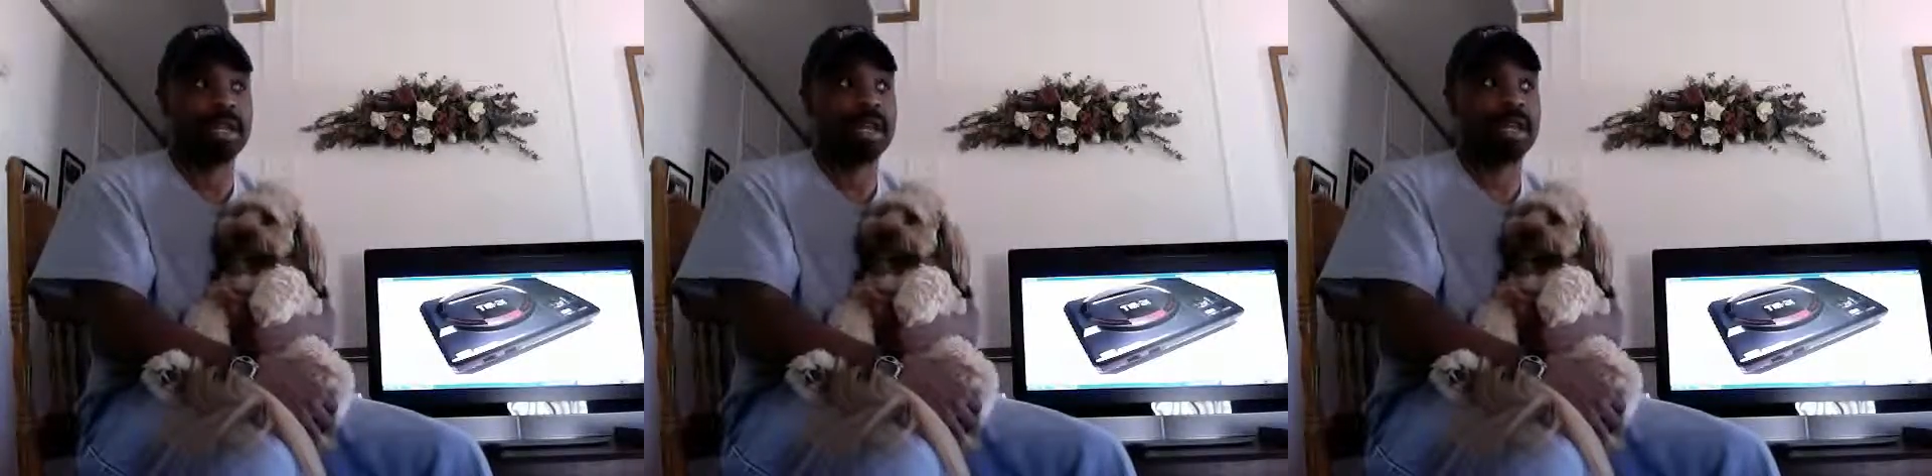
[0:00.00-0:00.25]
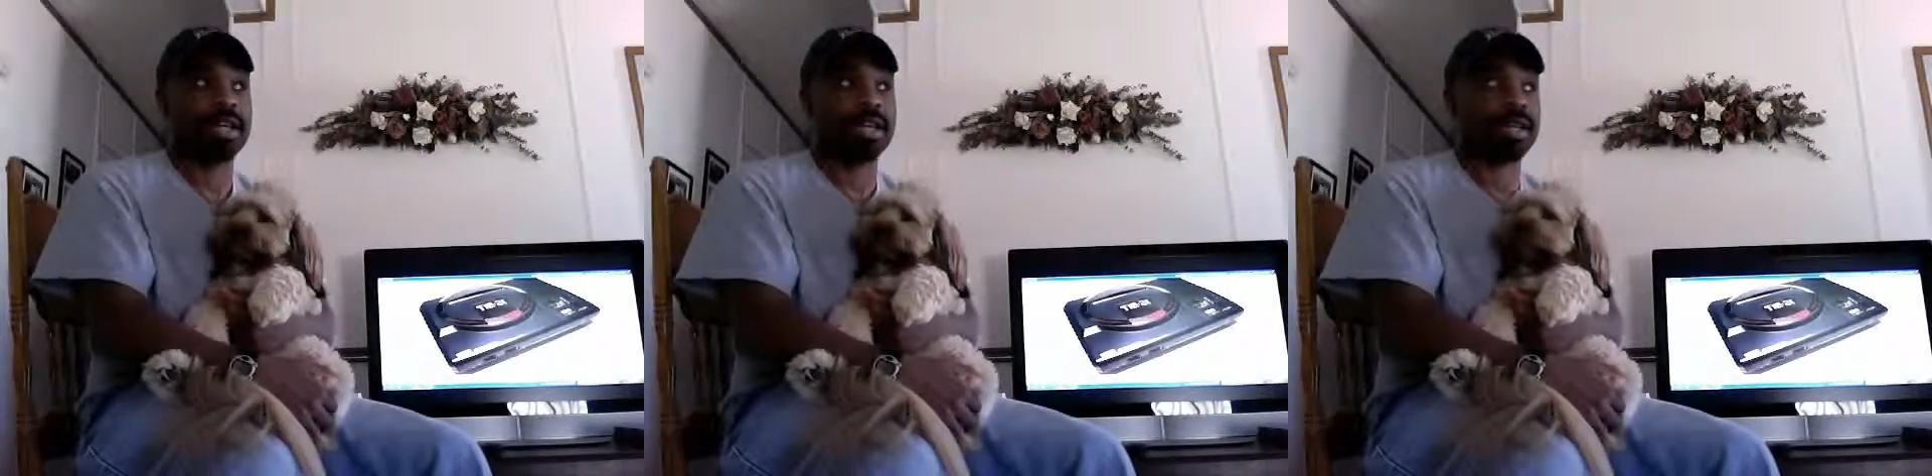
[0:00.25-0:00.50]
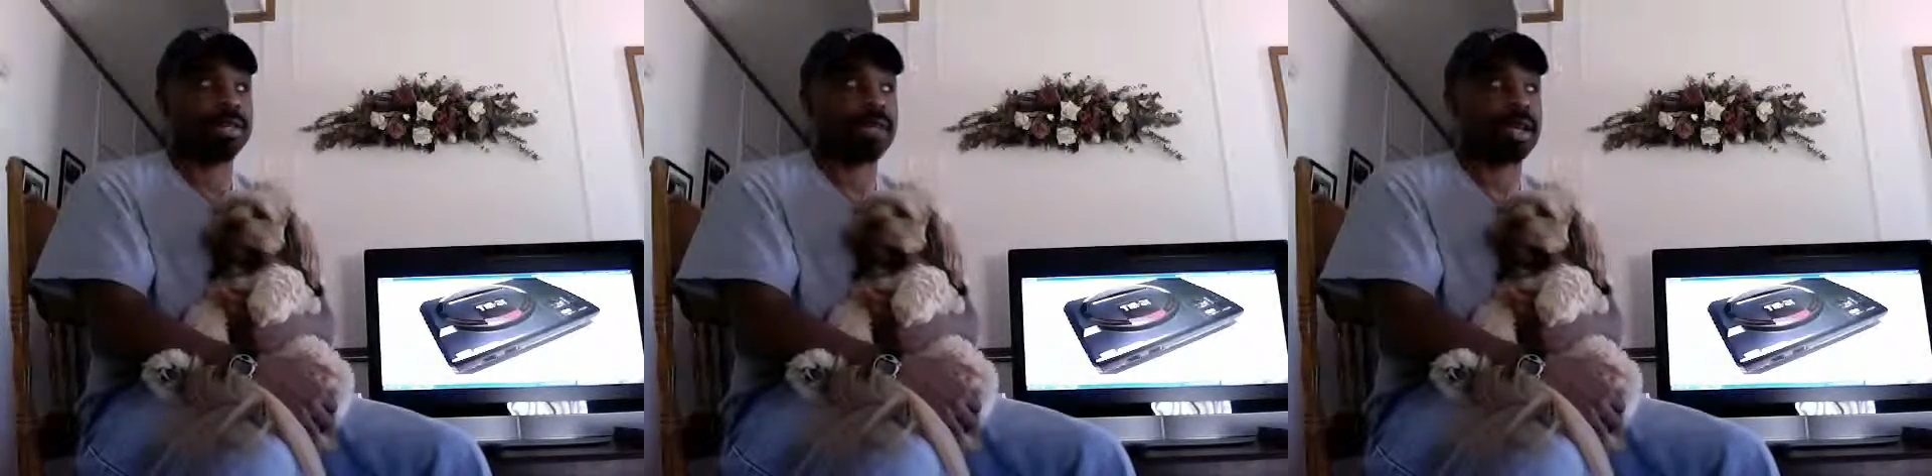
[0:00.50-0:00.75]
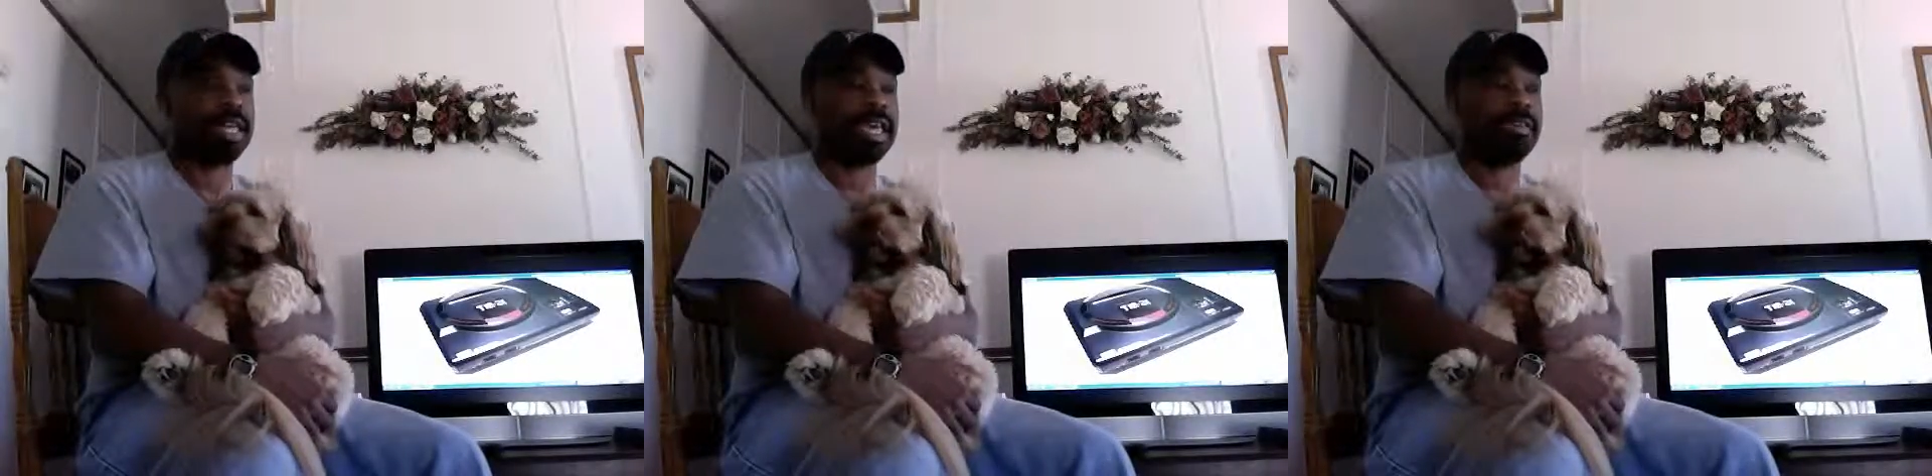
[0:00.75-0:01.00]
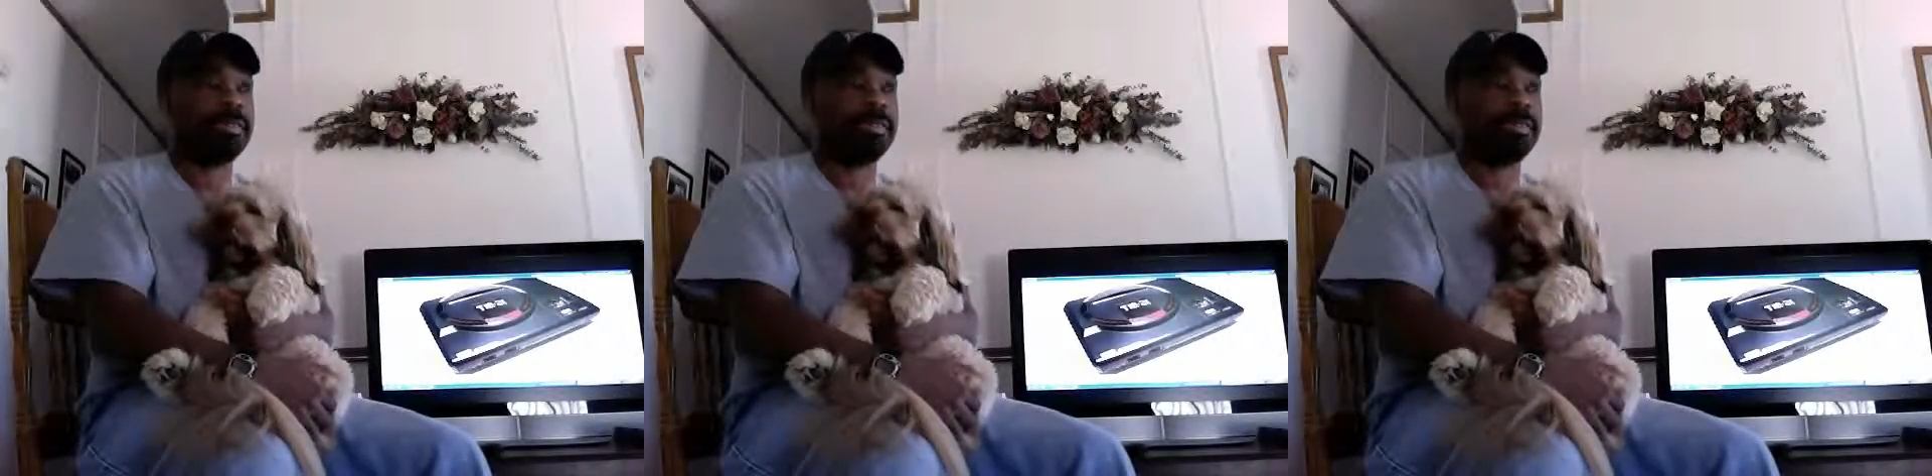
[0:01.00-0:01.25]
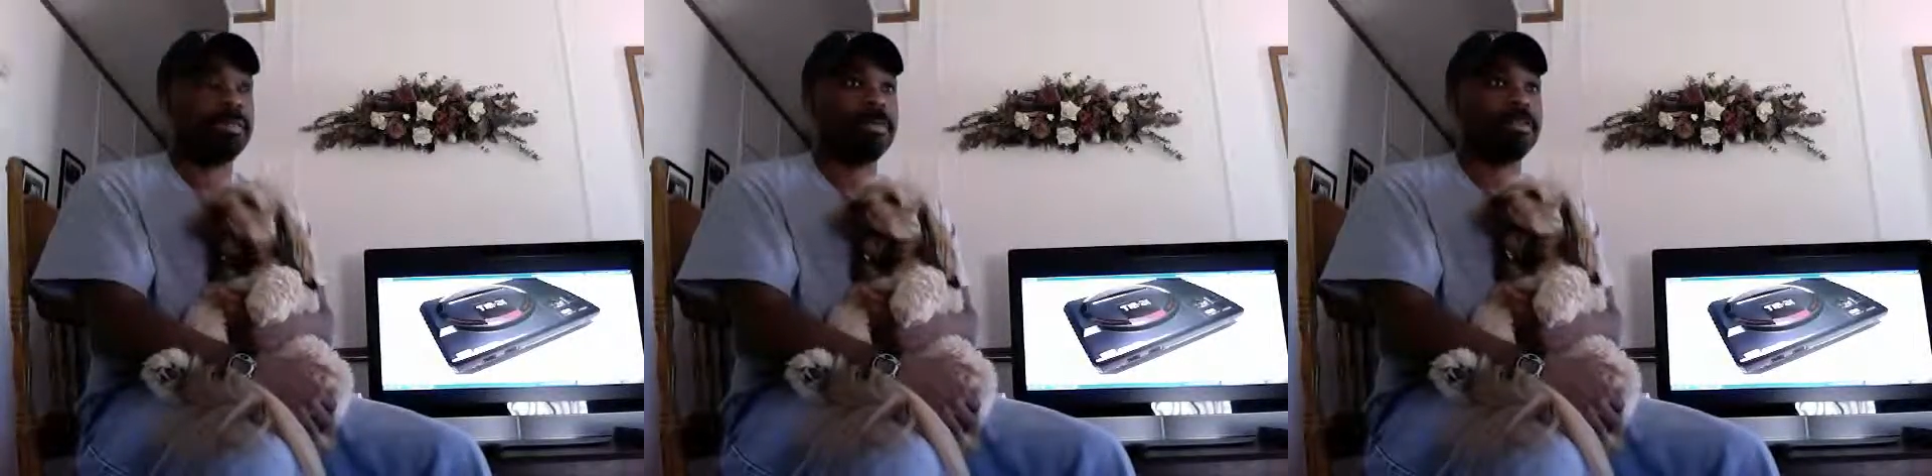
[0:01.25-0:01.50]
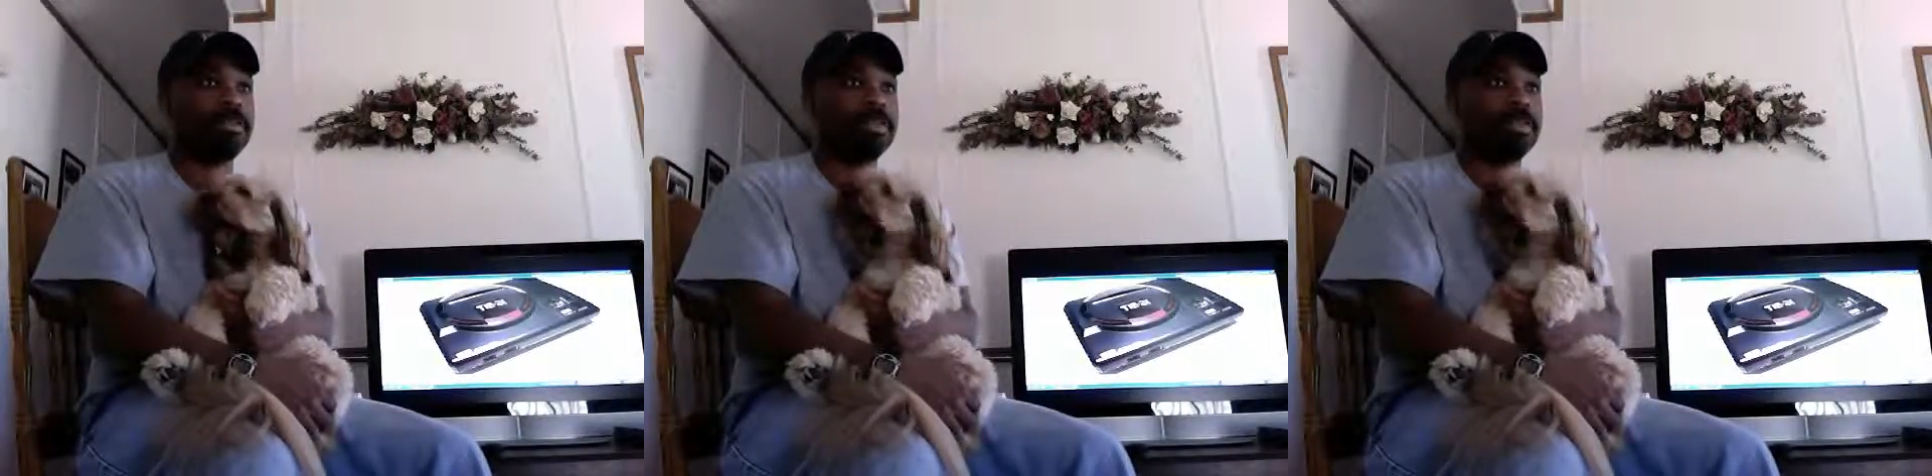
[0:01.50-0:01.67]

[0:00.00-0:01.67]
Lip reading: I can't remember what